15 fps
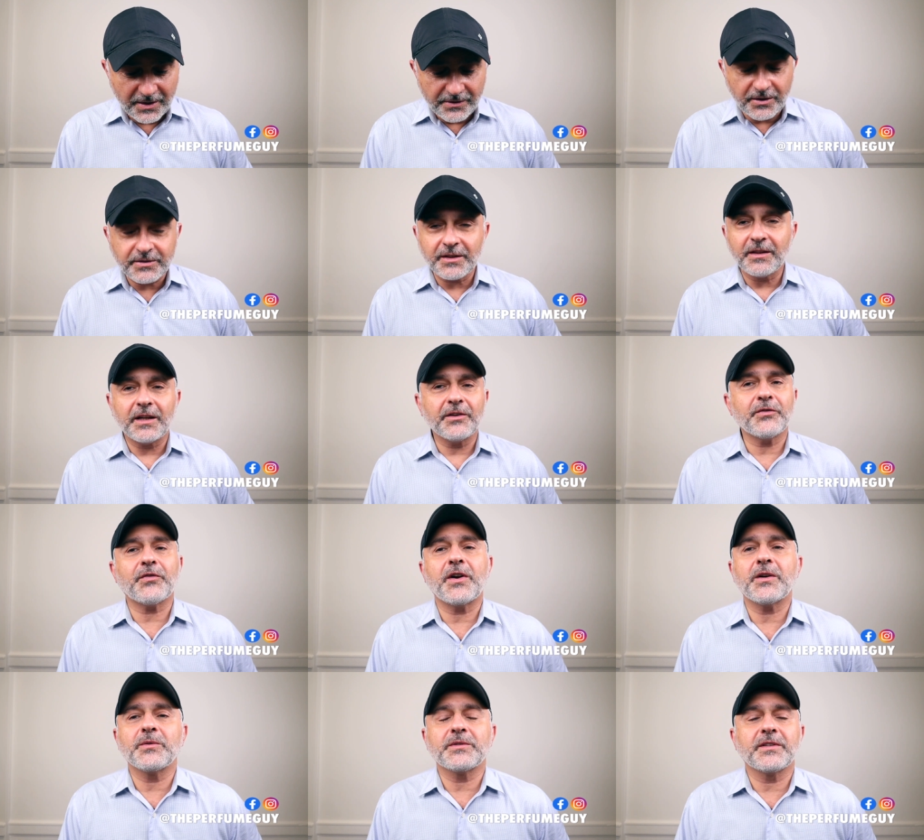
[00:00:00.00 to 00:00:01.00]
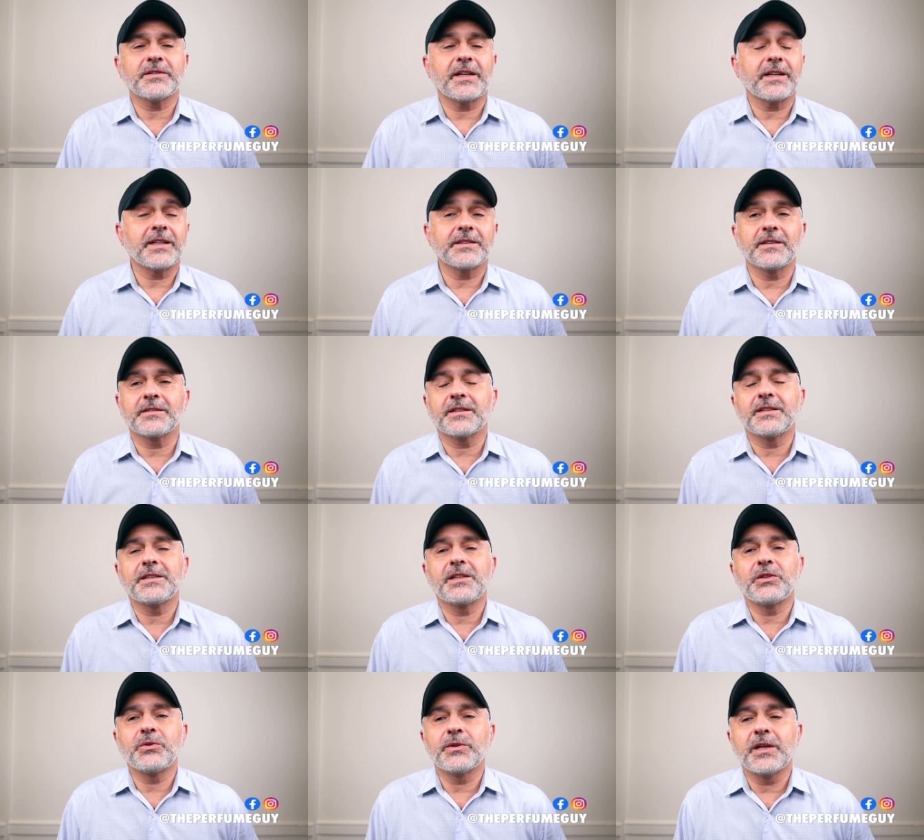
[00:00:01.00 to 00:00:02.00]
There's a lot of fragrances that get
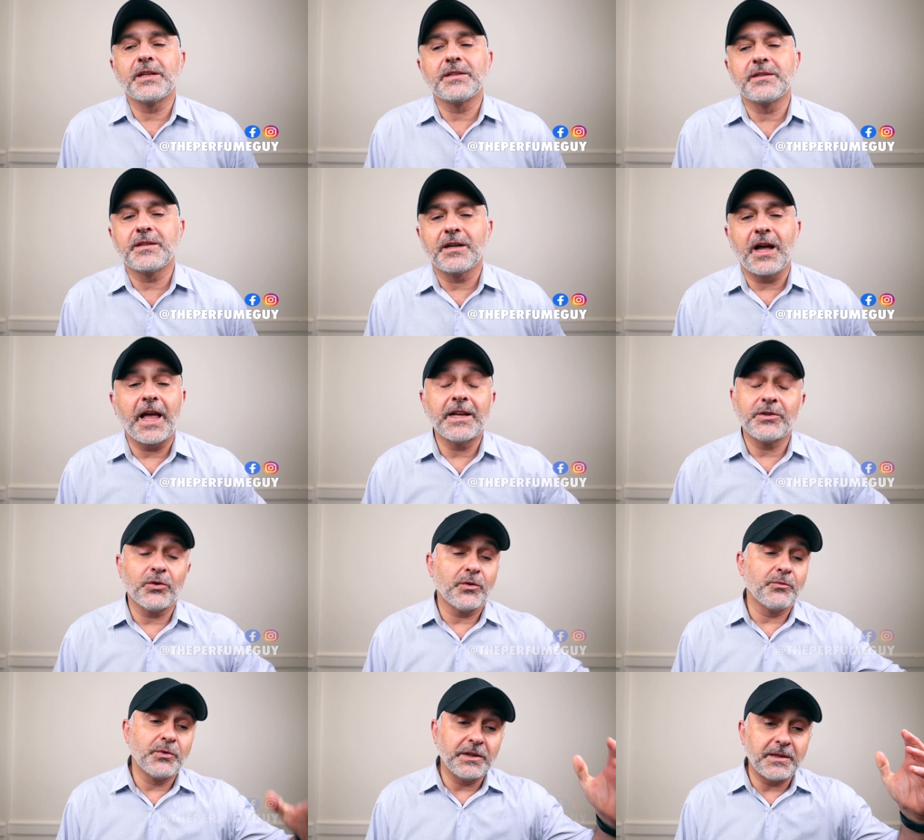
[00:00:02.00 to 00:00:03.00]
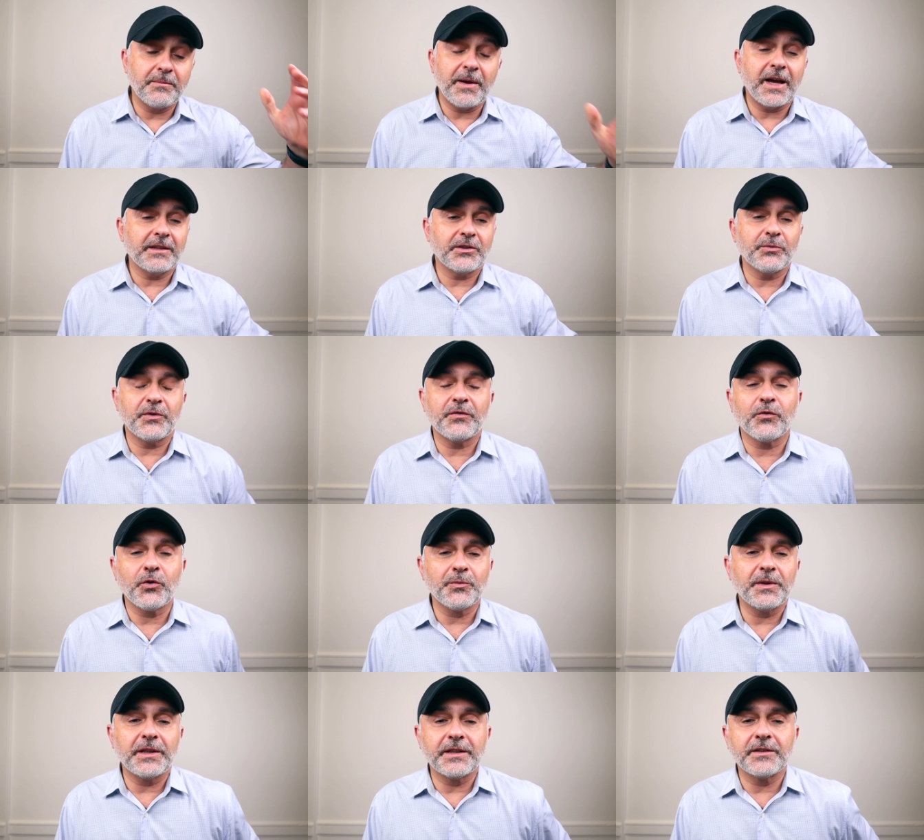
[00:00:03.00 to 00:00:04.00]
discontinued and, uh, and or really badly
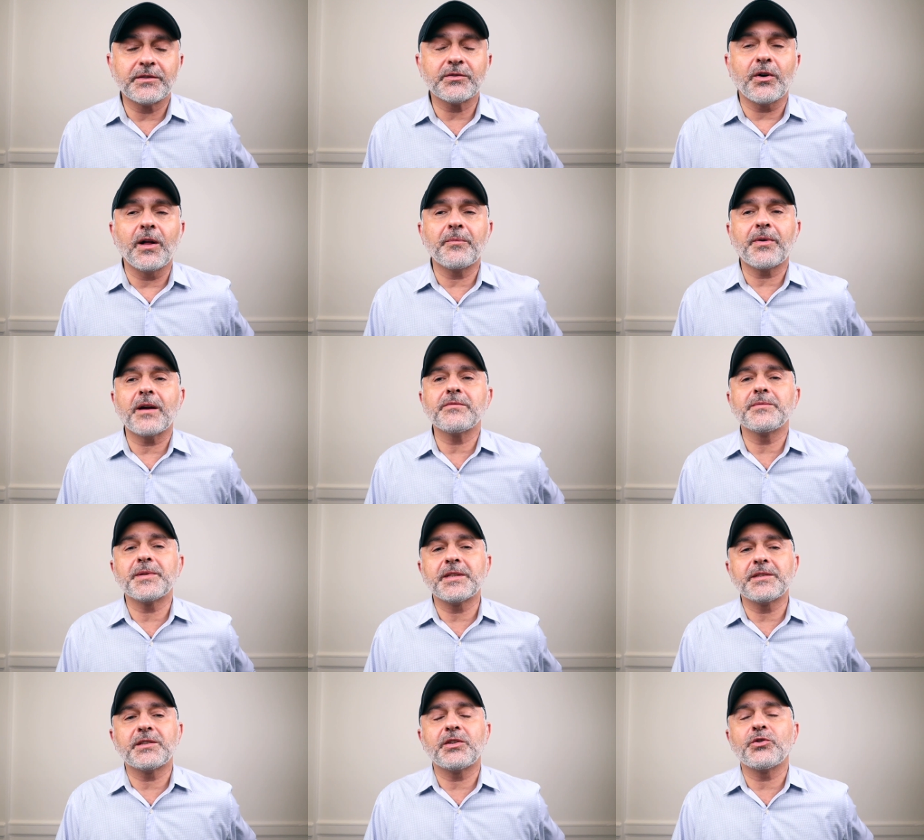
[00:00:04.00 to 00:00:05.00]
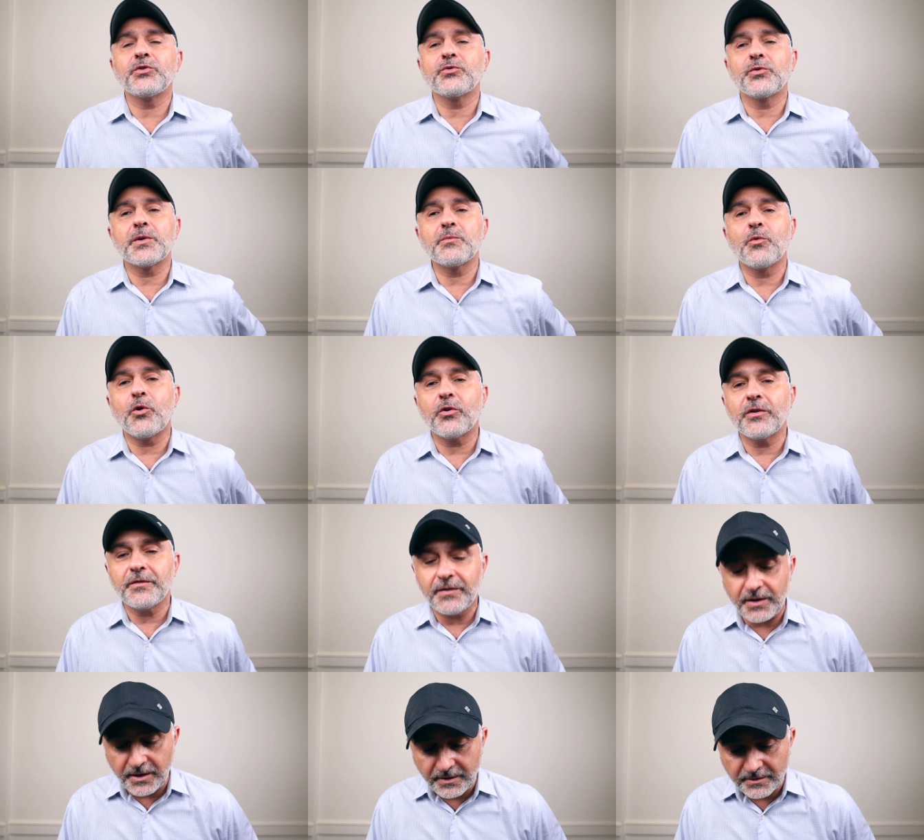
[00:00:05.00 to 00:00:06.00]
reformulated. So I'll probably continue doing more
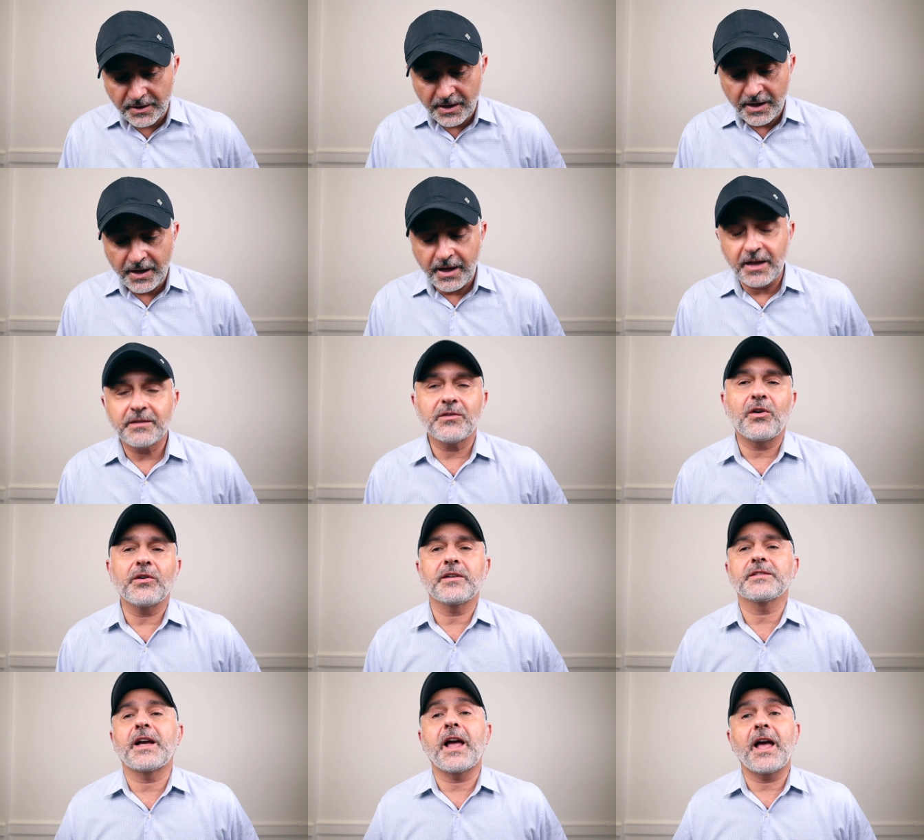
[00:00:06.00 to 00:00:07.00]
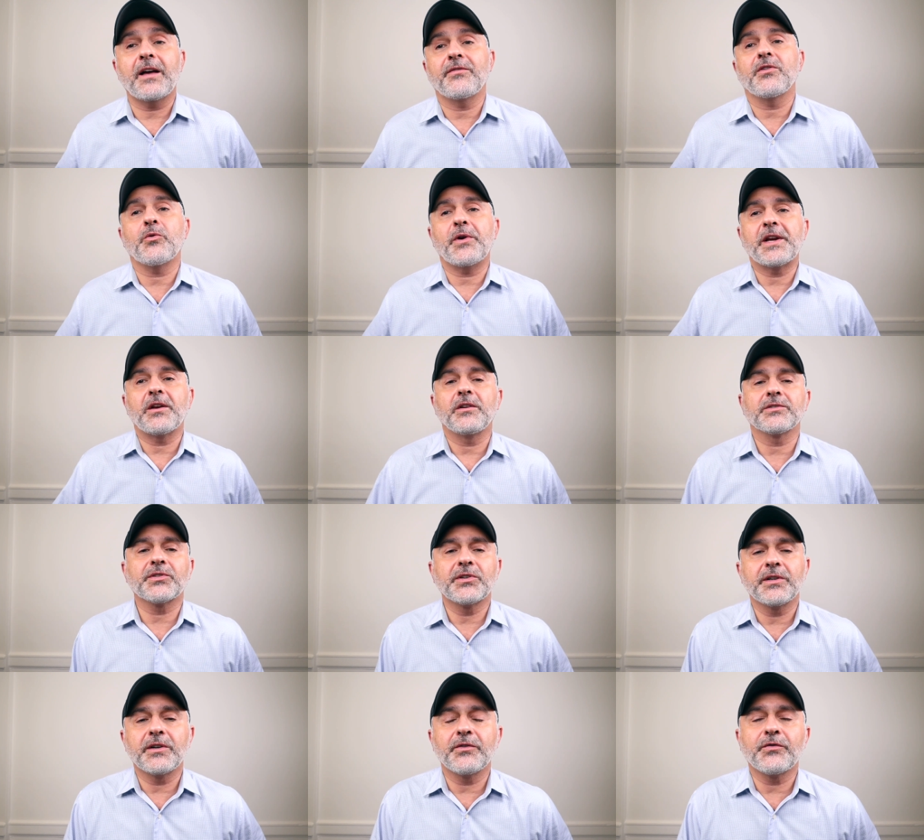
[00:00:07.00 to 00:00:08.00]
of these as long as I have a great
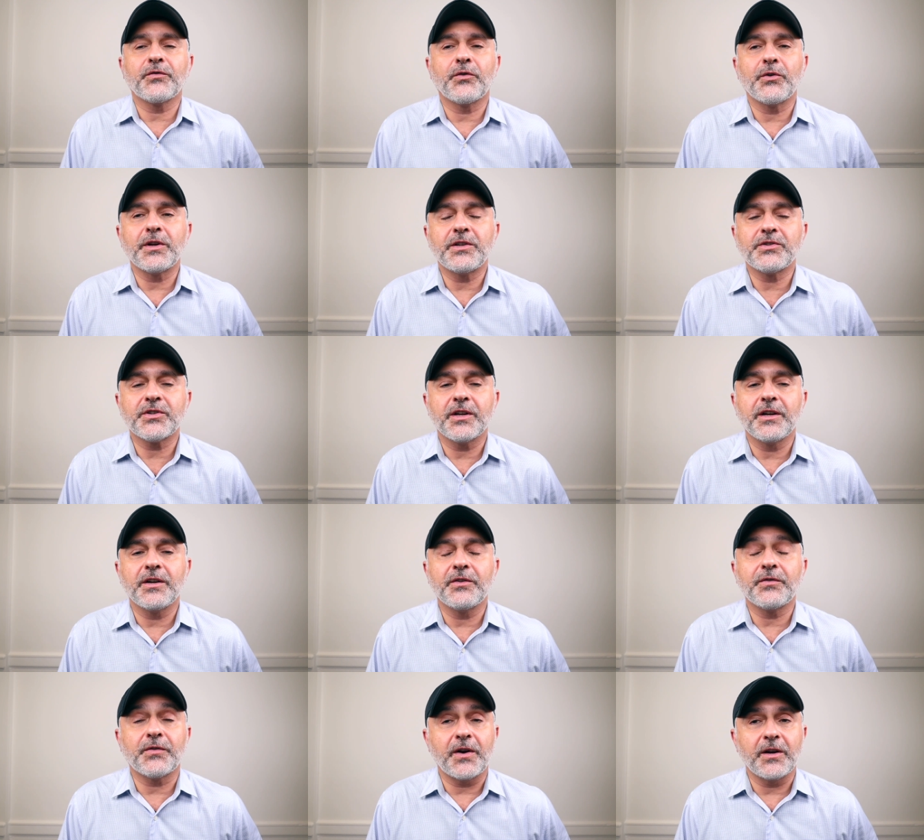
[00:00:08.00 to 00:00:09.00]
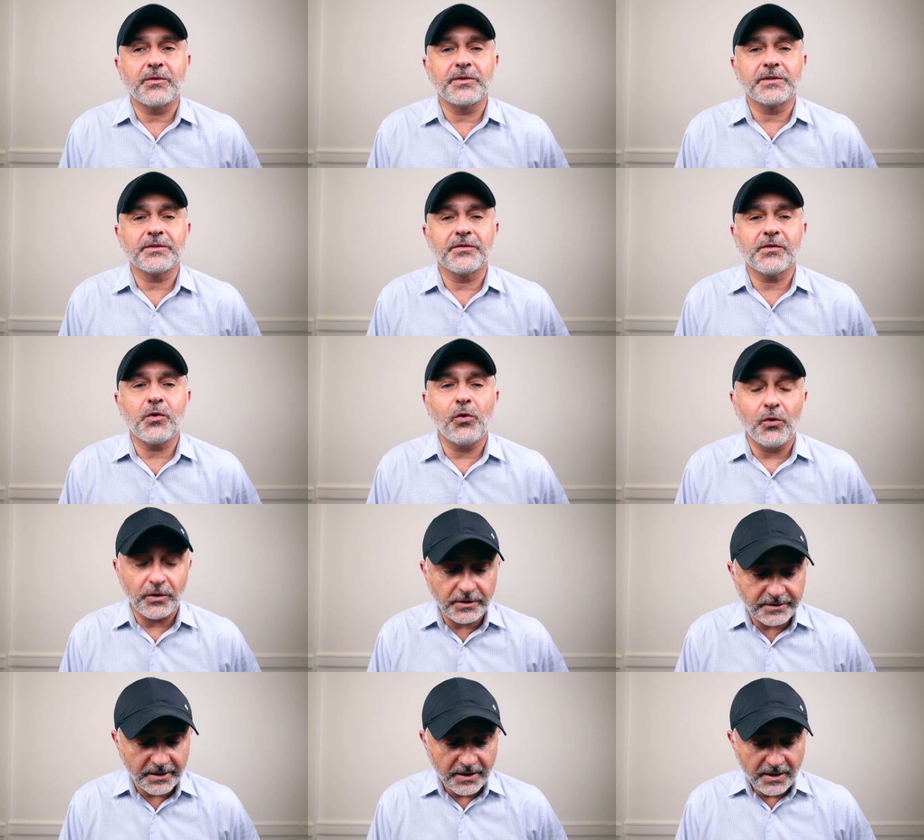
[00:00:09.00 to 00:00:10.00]
alternative for each uh, fragrance, of
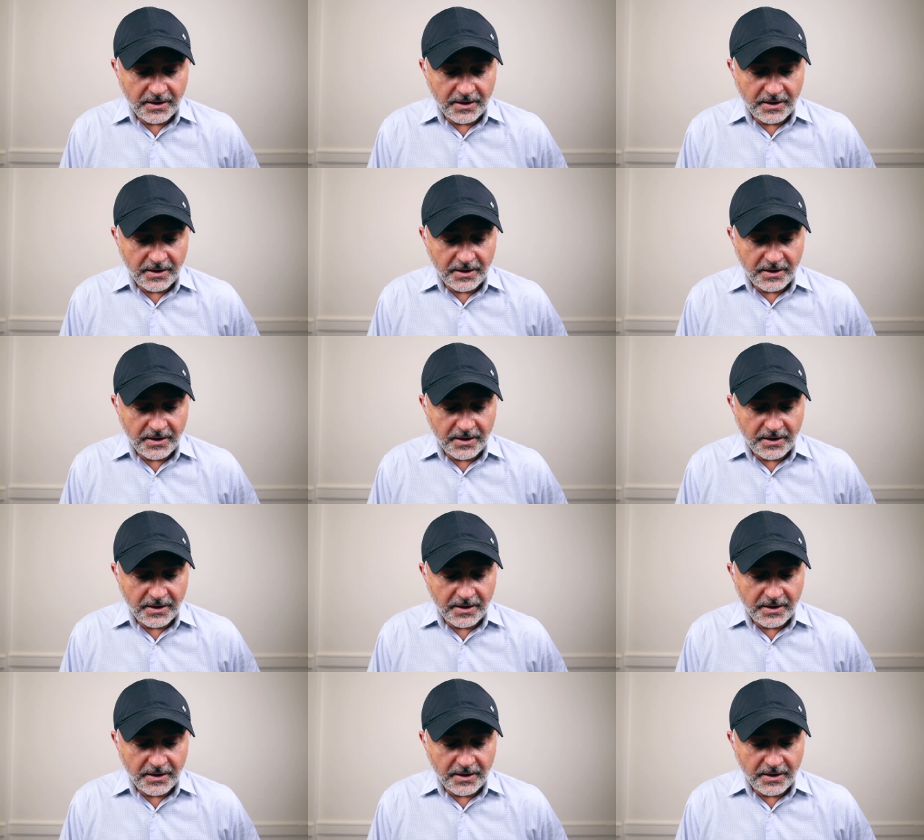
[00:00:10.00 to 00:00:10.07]
course.